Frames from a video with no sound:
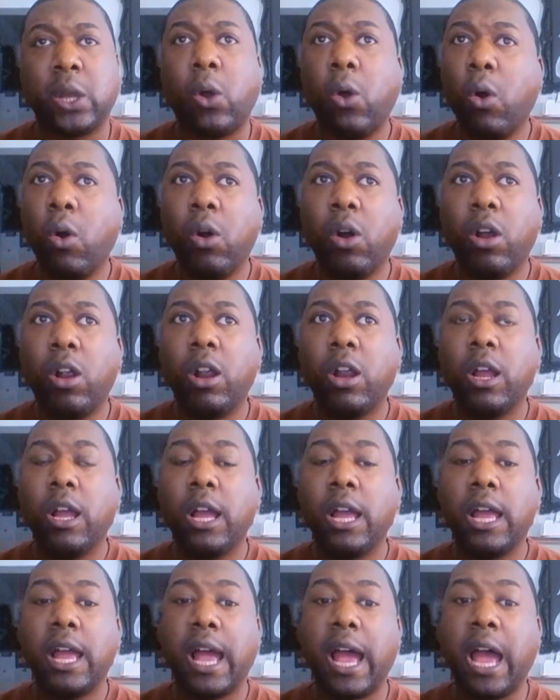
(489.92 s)
Or
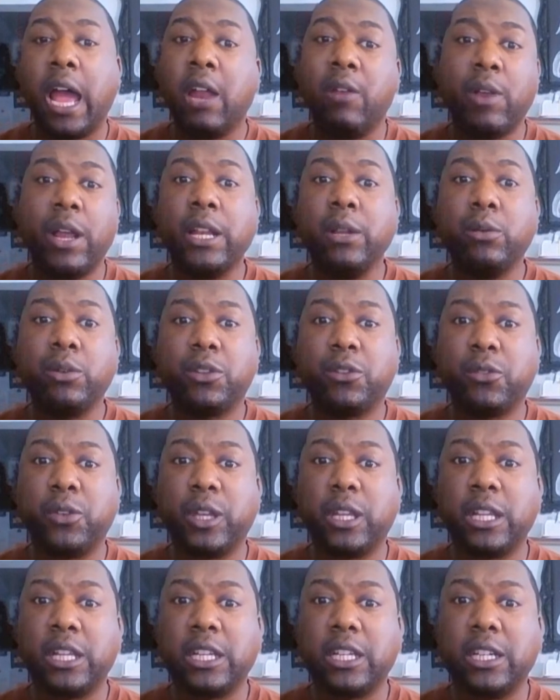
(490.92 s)
I already was
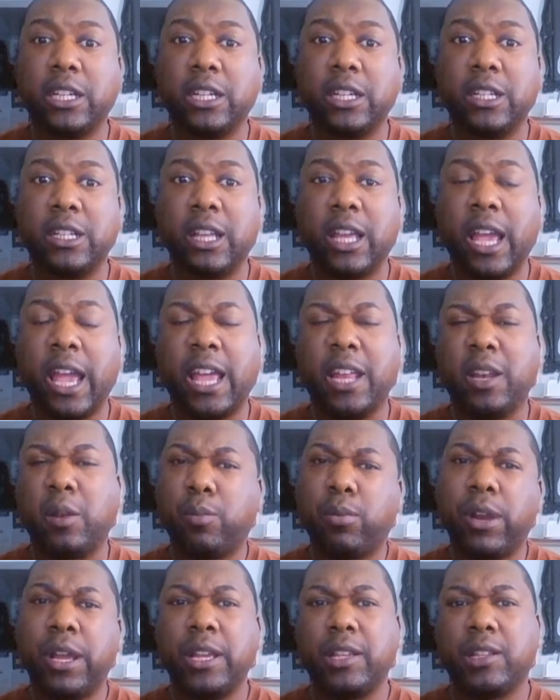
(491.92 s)
feeling good, and the
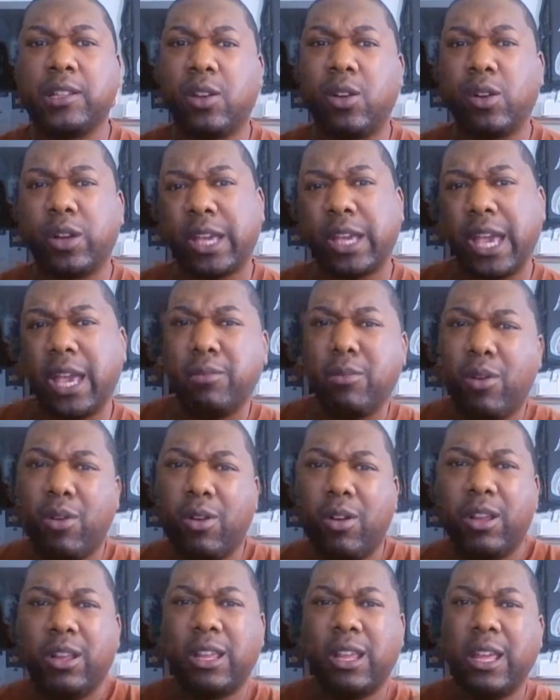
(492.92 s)
praise song came
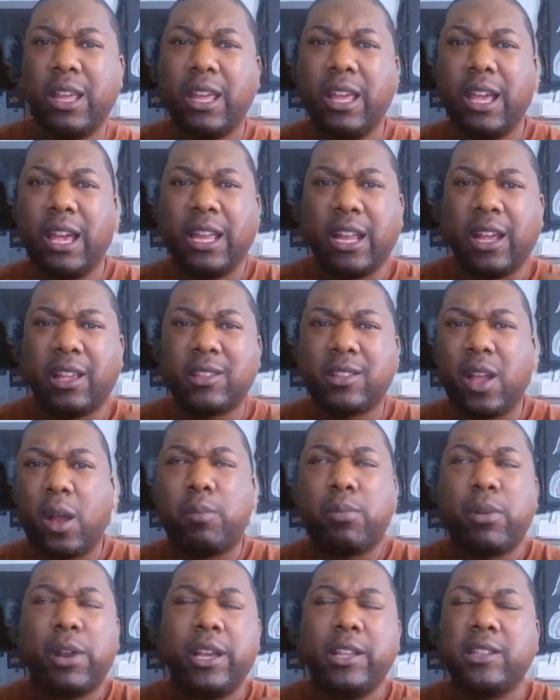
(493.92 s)
on, and I
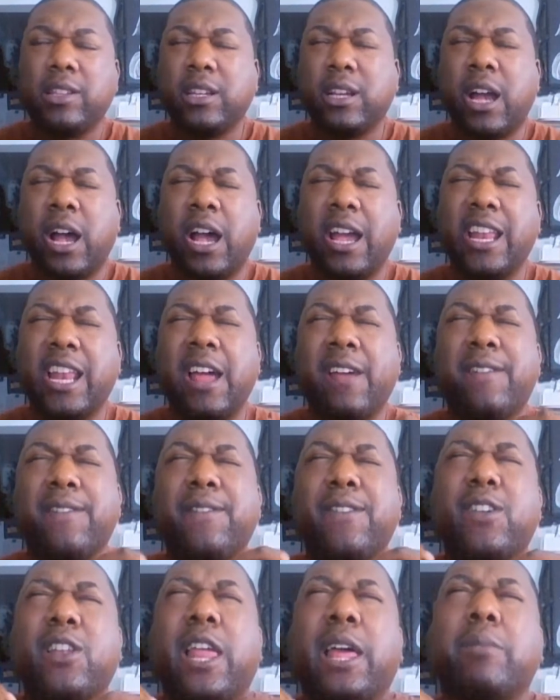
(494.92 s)
start praising God, and I
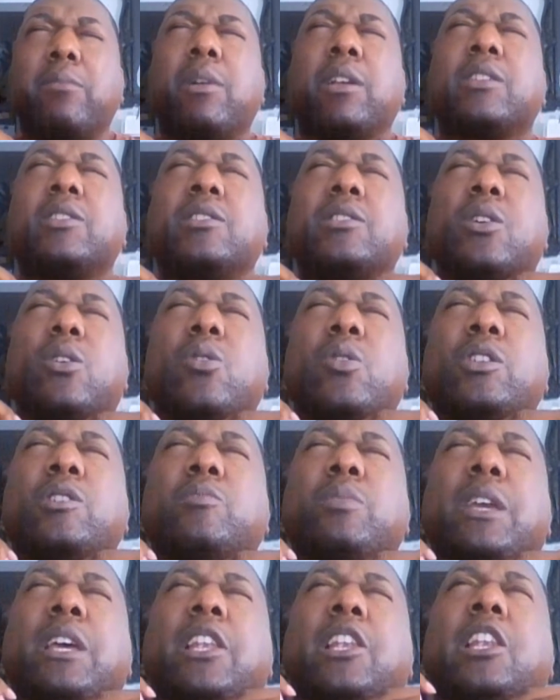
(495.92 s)
feel like my soul is
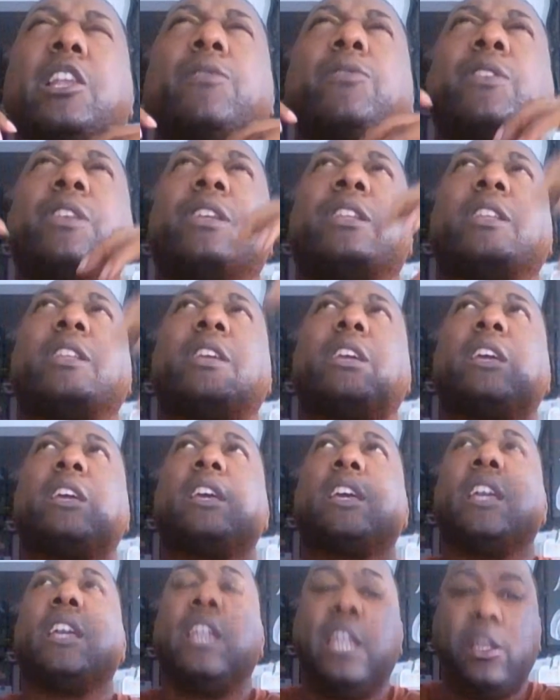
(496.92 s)
being lifted
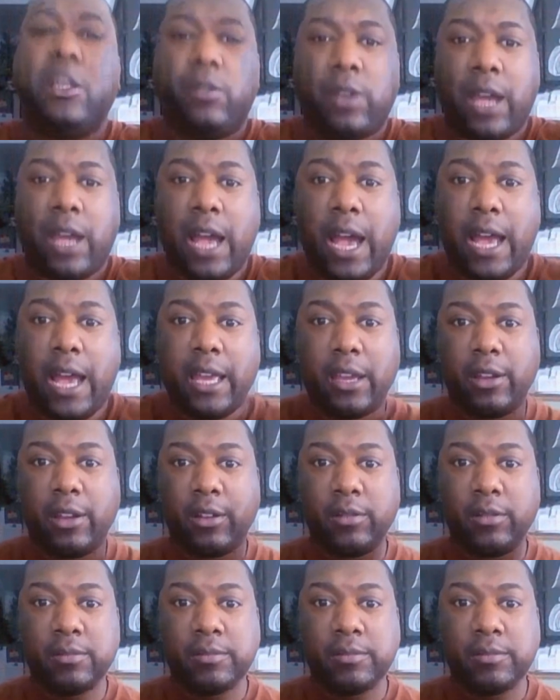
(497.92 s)
even higher.